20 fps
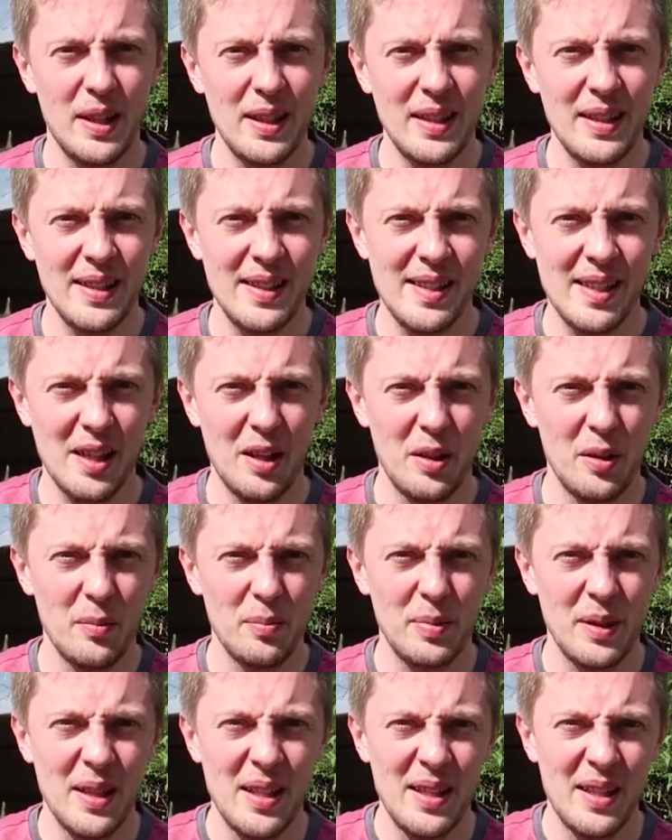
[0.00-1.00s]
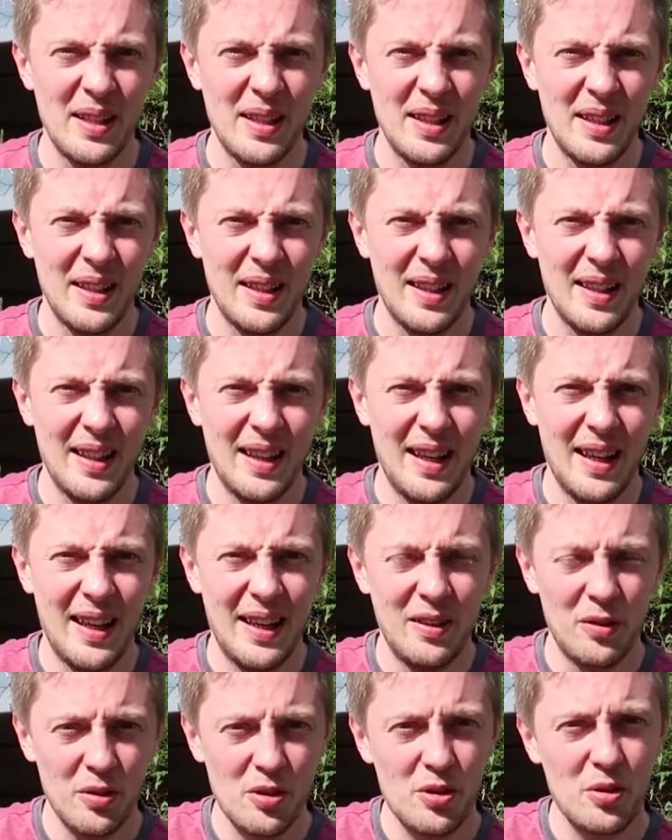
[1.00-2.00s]
they can set up
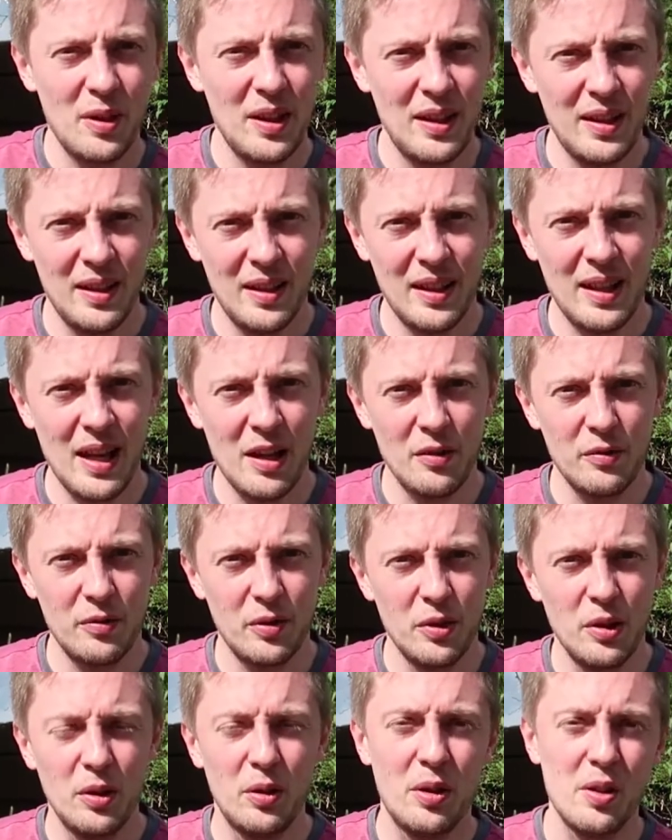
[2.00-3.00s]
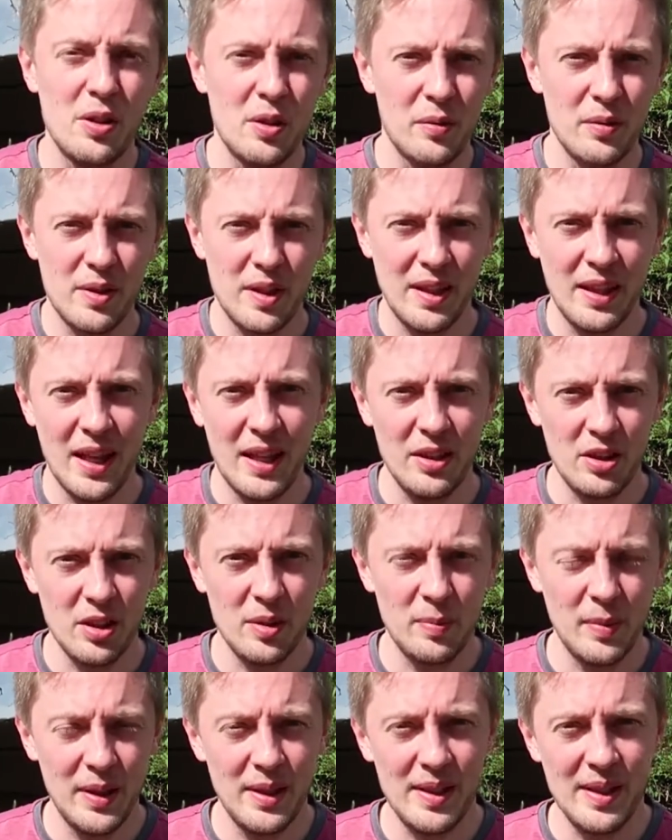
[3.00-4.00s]
an Australian account for you, because obviously
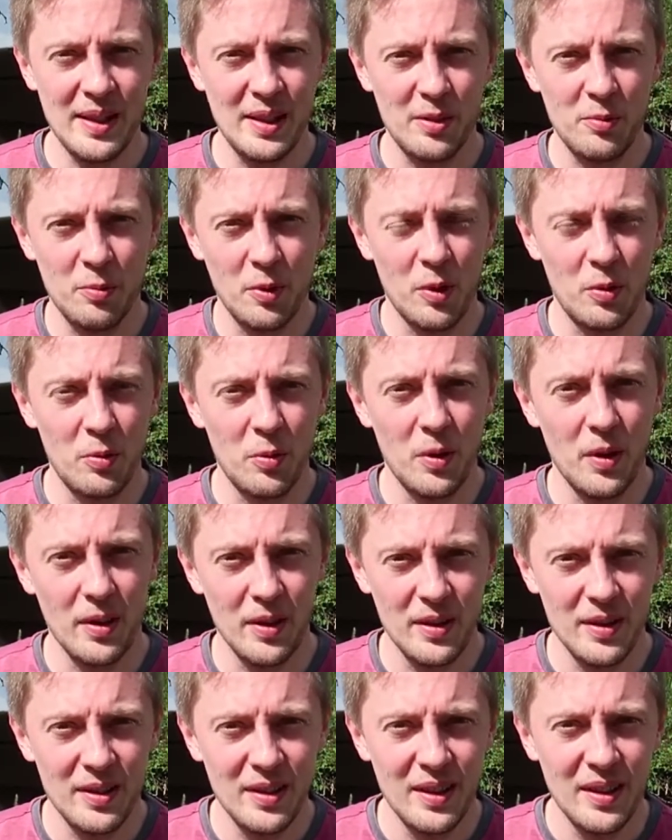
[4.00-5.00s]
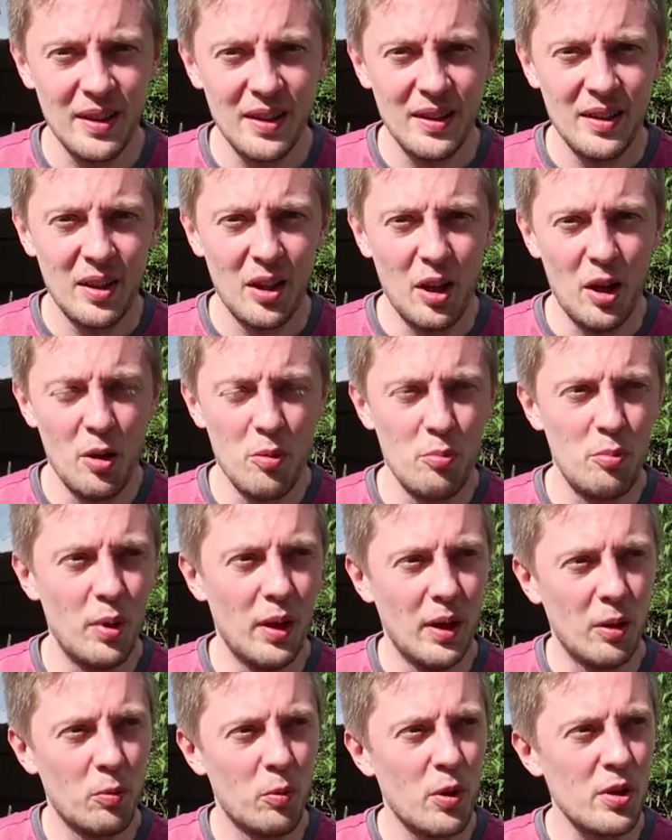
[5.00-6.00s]
HSBC is worldwide.
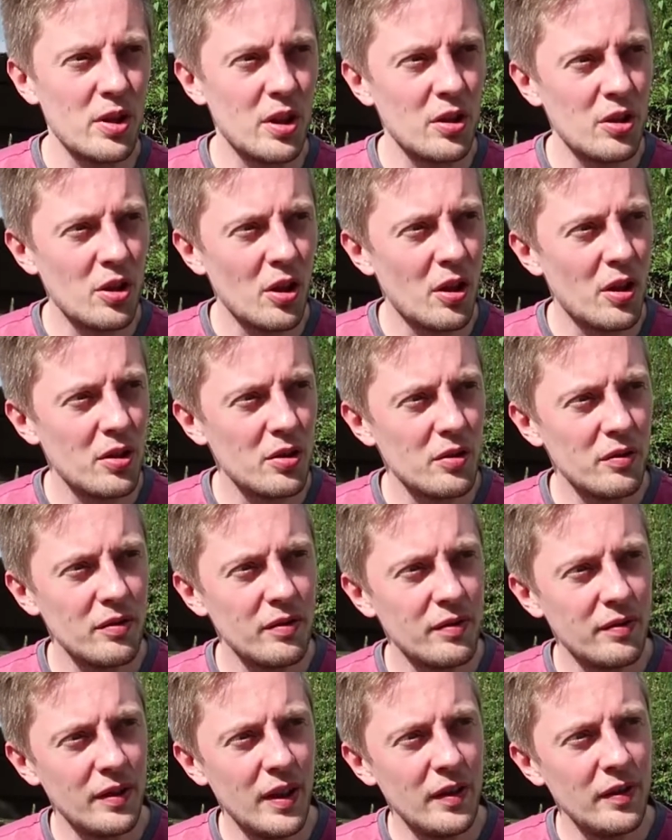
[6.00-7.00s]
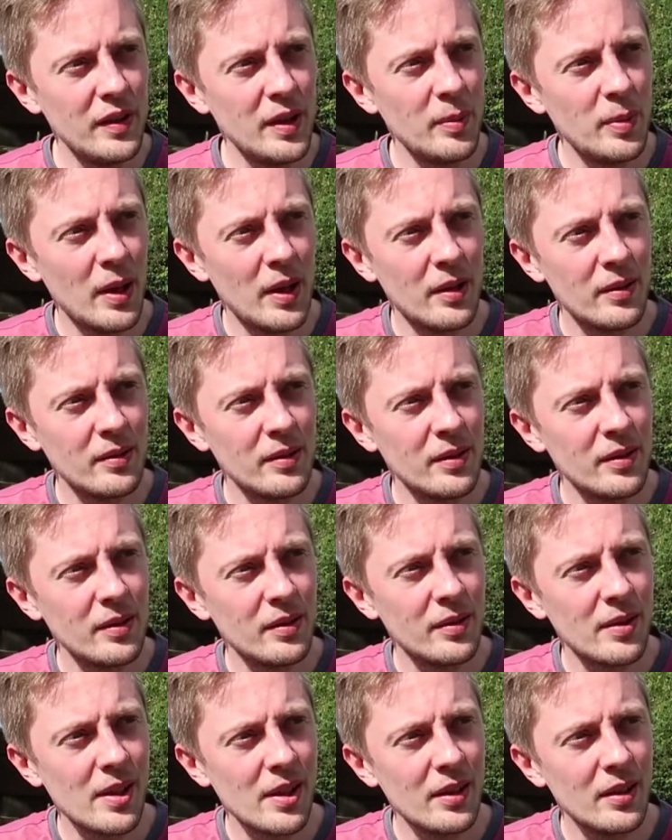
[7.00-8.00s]
But there was a charge of £50,
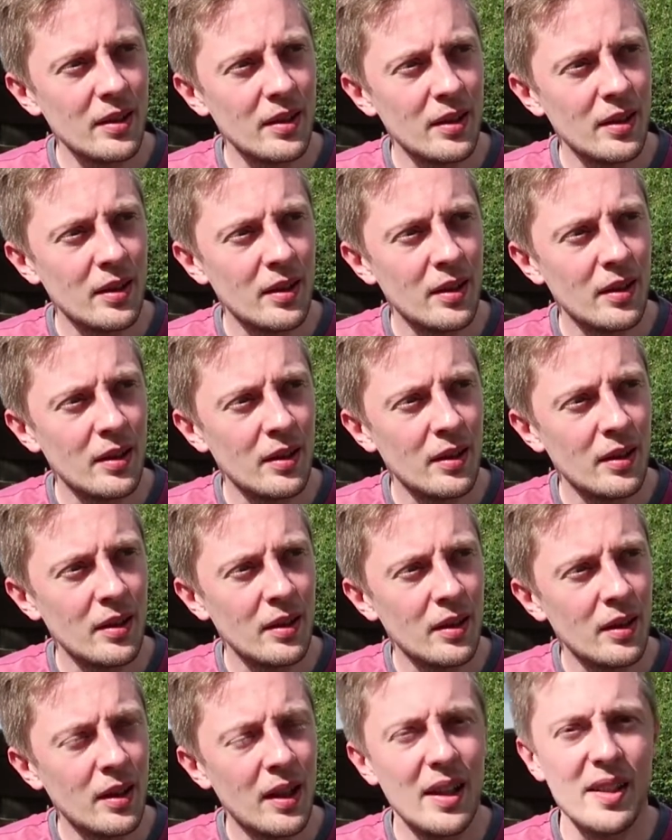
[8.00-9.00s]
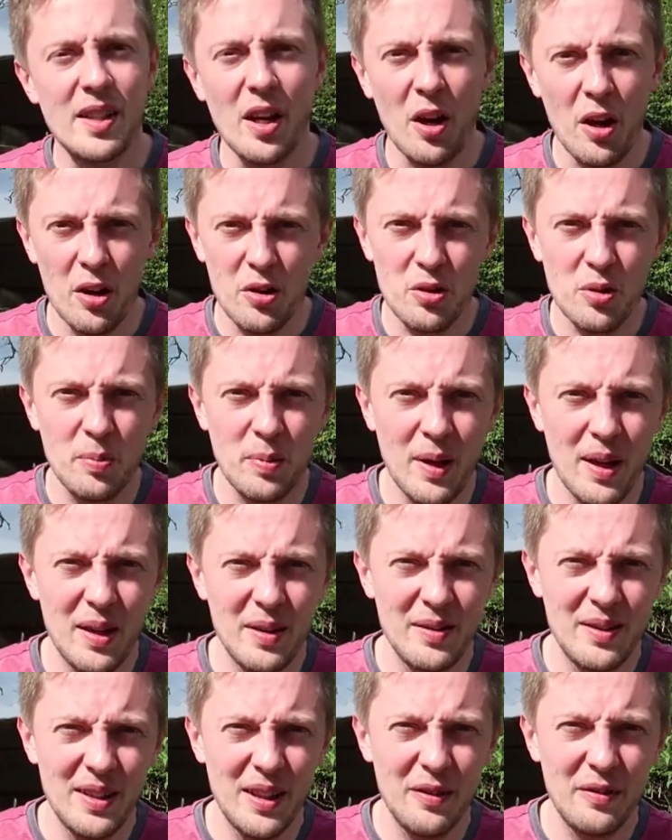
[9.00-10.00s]
was it? It's
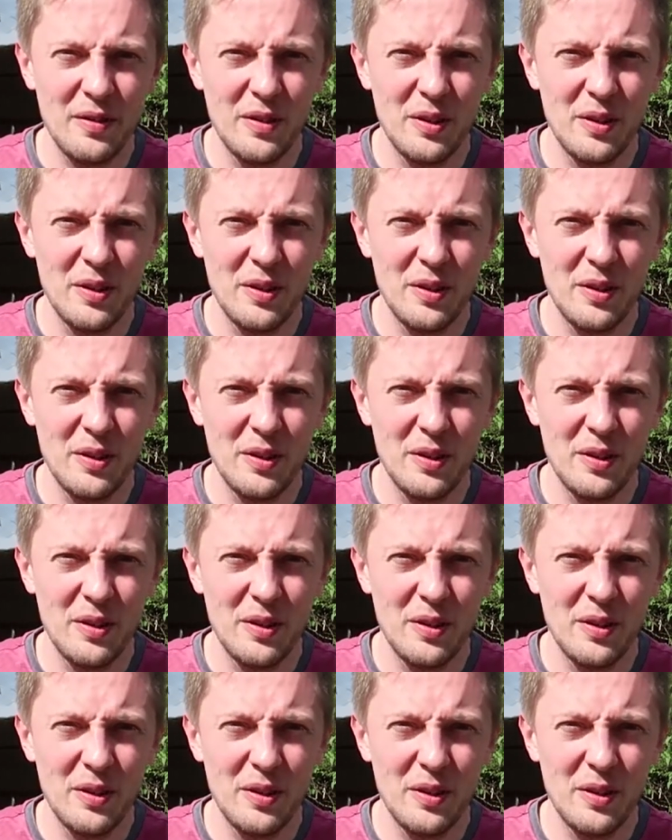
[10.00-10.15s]
£100